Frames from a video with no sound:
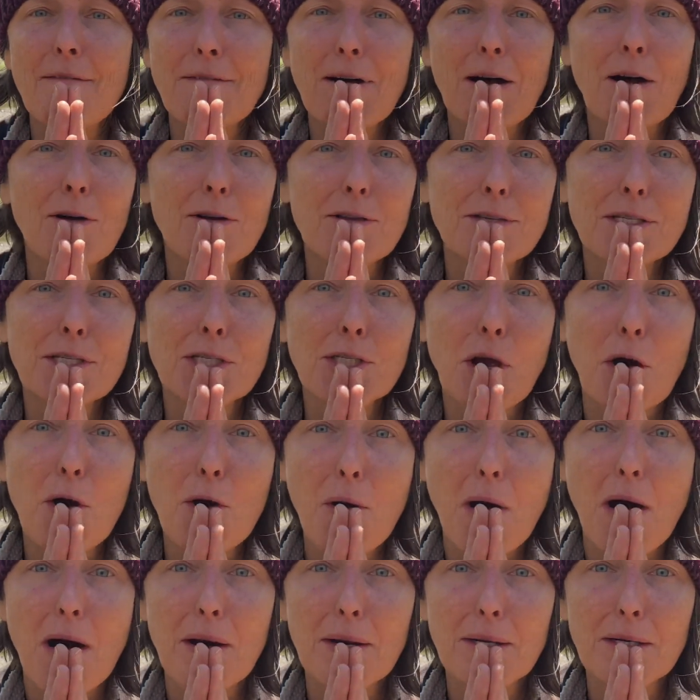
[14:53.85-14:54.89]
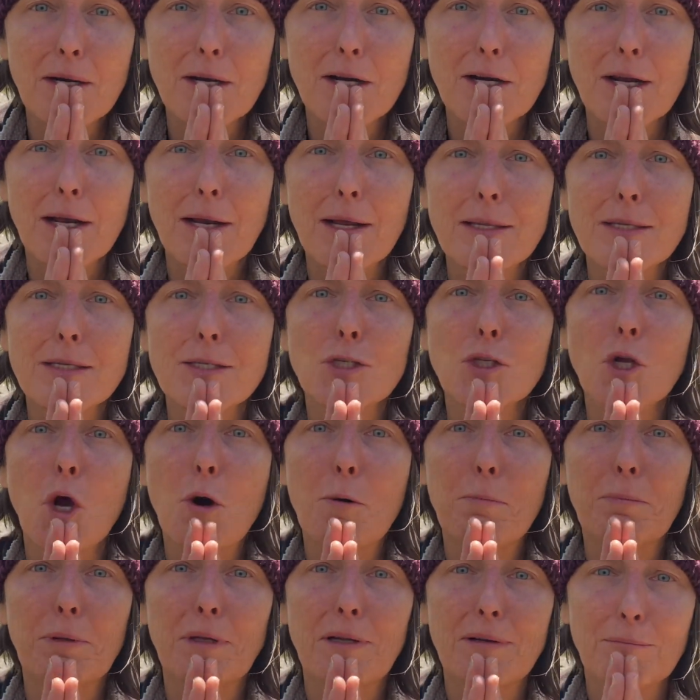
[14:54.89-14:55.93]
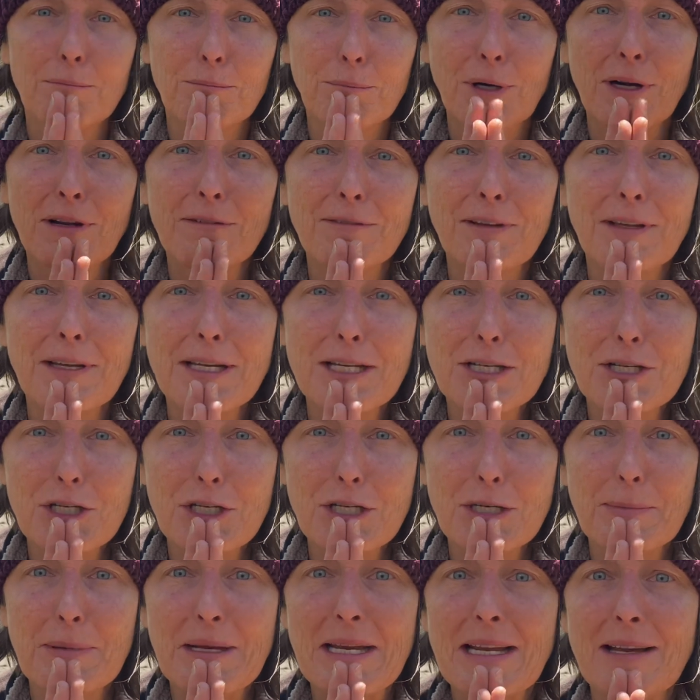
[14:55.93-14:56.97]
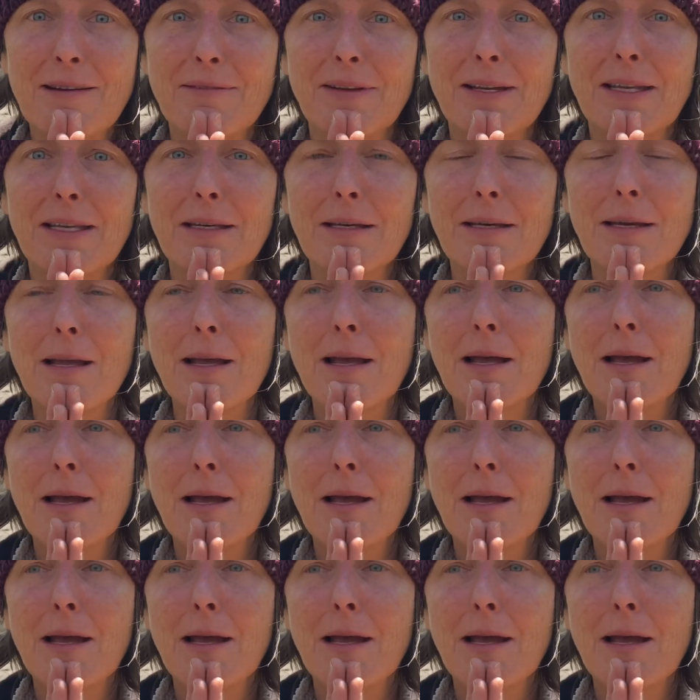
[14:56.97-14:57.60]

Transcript: felt so honored and so privileged to be given